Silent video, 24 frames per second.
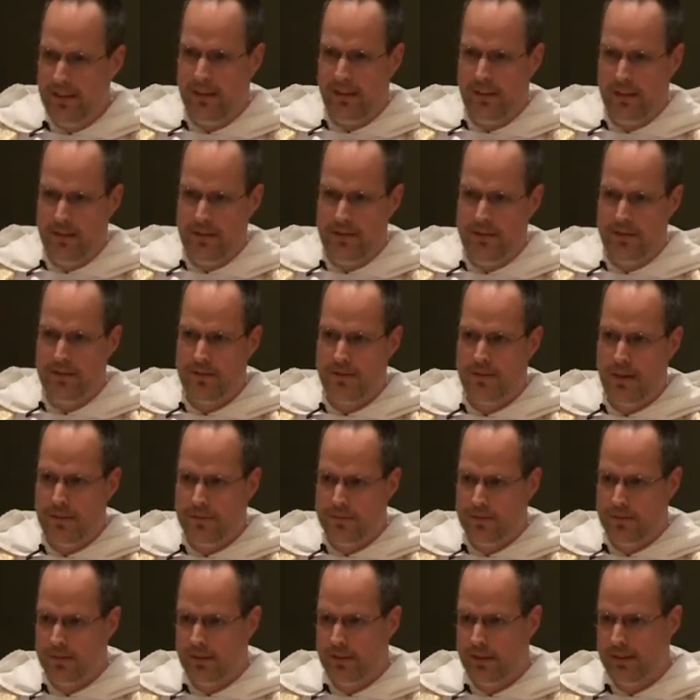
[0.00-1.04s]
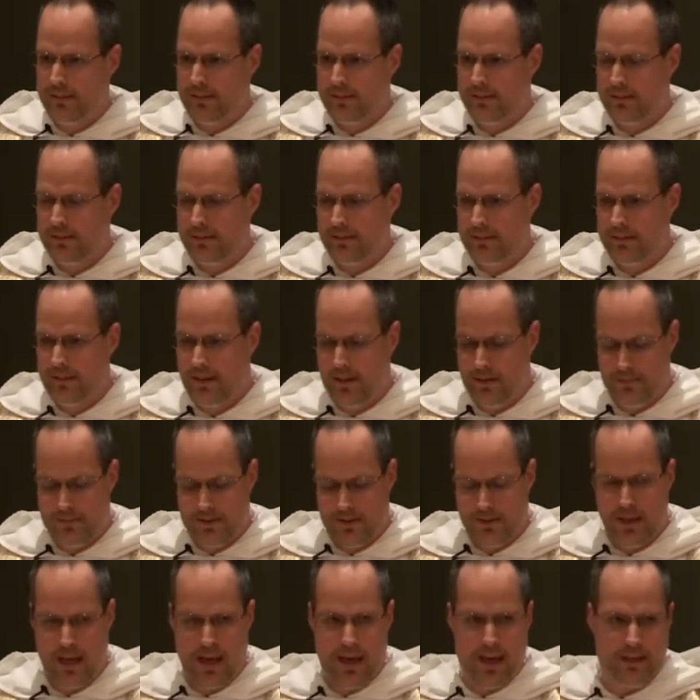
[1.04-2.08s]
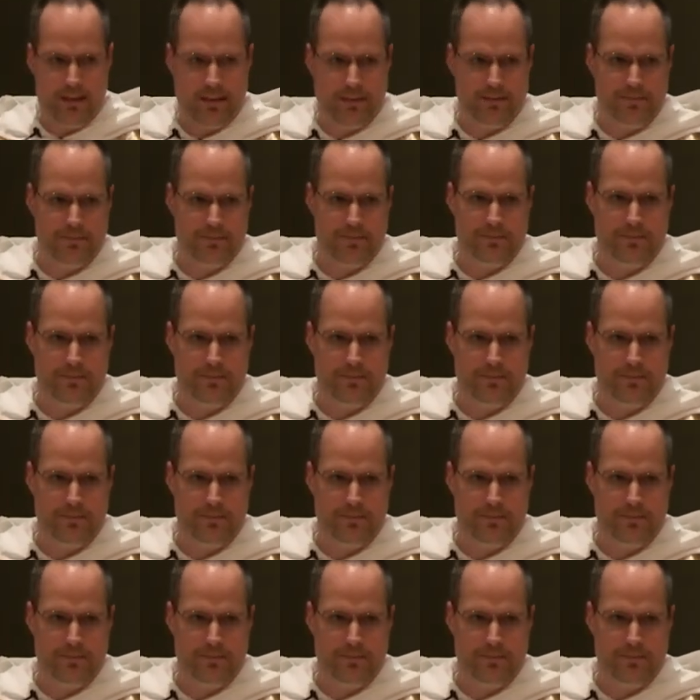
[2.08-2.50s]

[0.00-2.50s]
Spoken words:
In suffering comes gain.